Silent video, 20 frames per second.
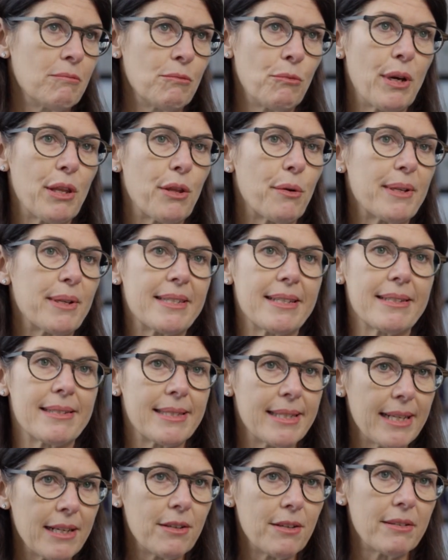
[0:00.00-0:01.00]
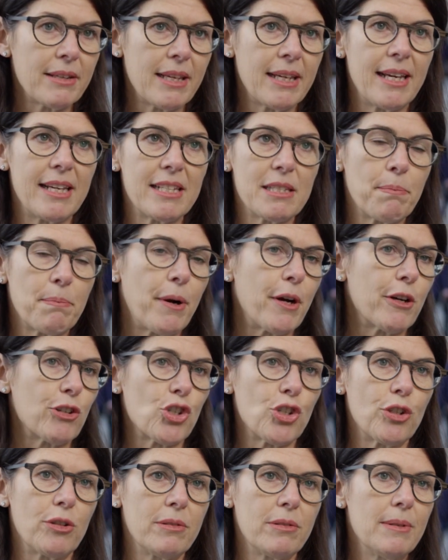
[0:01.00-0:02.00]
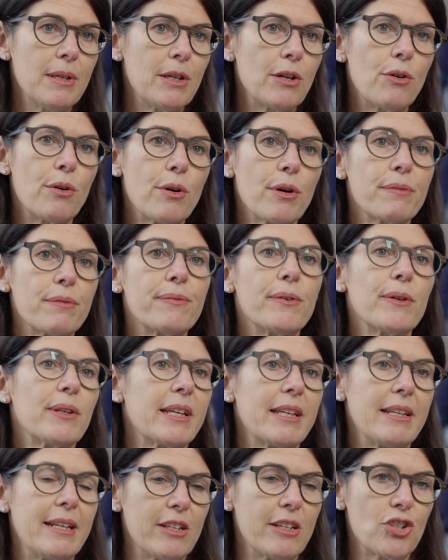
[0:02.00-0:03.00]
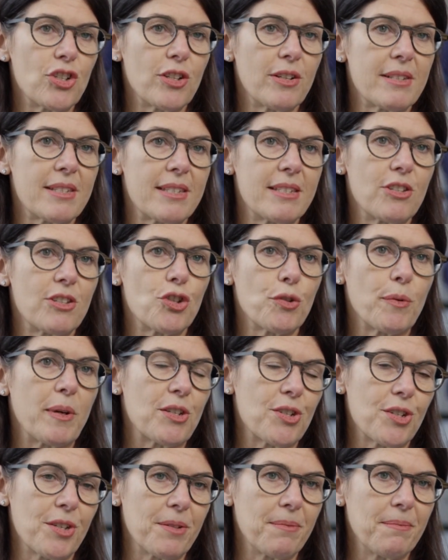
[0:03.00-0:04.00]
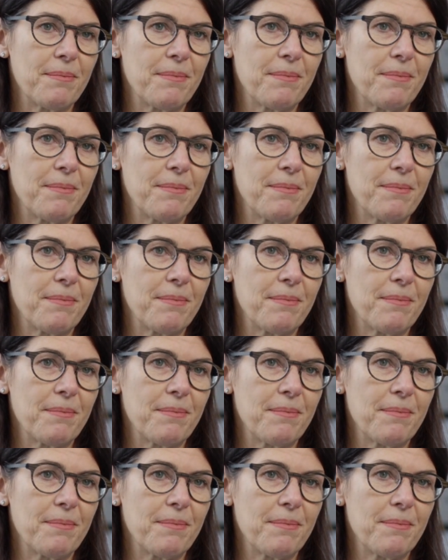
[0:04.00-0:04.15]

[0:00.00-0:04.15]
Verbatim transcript: whether it's a single case, partial, or fully edentulous situation.